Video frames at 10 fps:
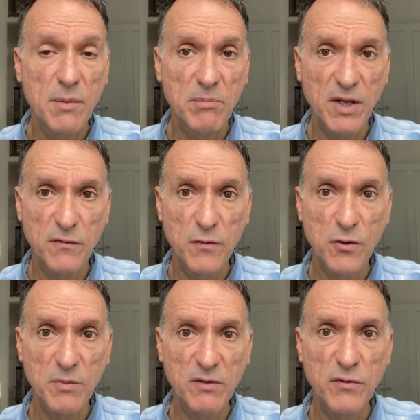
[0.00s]

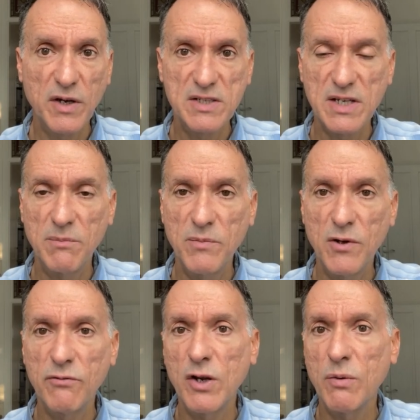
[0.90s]
Metformin, for example,
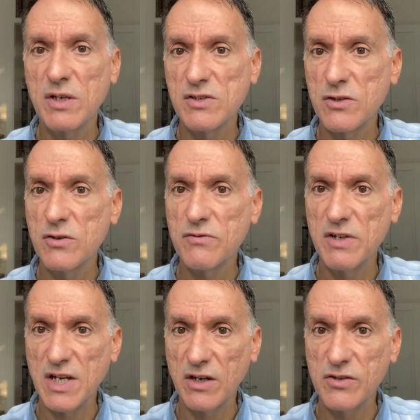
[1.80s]
requires dose
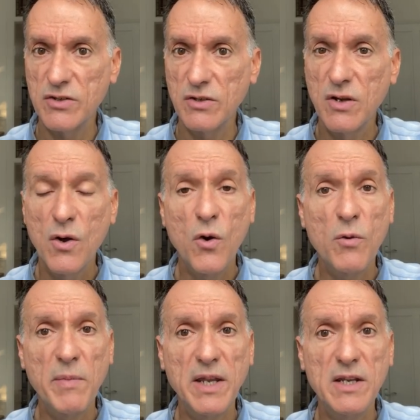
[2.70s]
reduction or
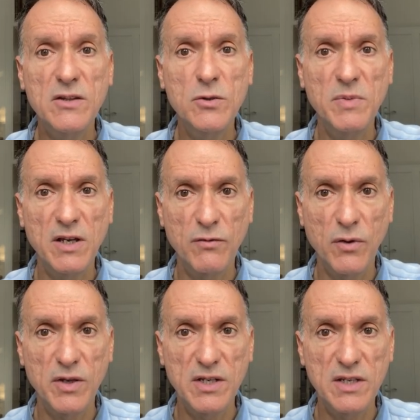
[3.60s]
may need to be
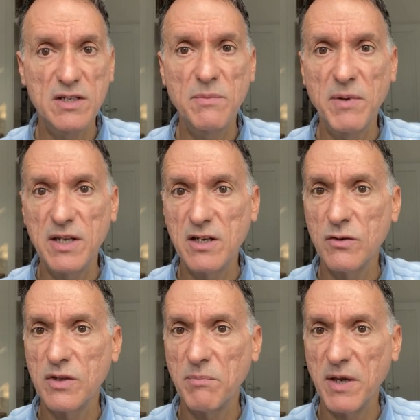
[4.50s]
avoided depending
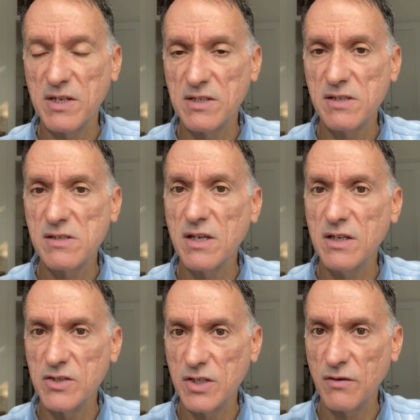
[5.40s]
on the patient's
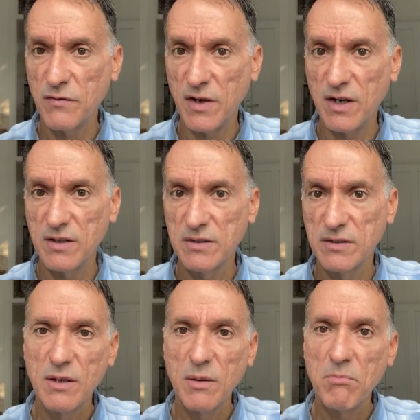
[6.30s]
eGFR.
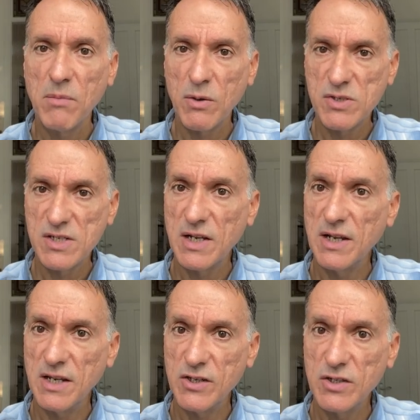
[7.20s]
Most
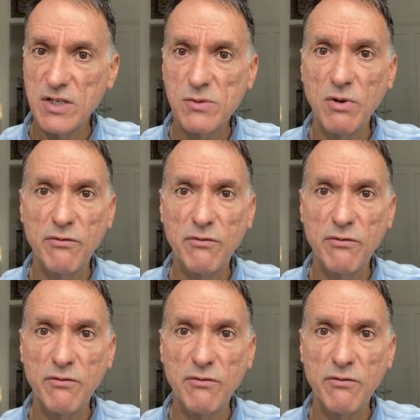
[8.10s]
clinicians will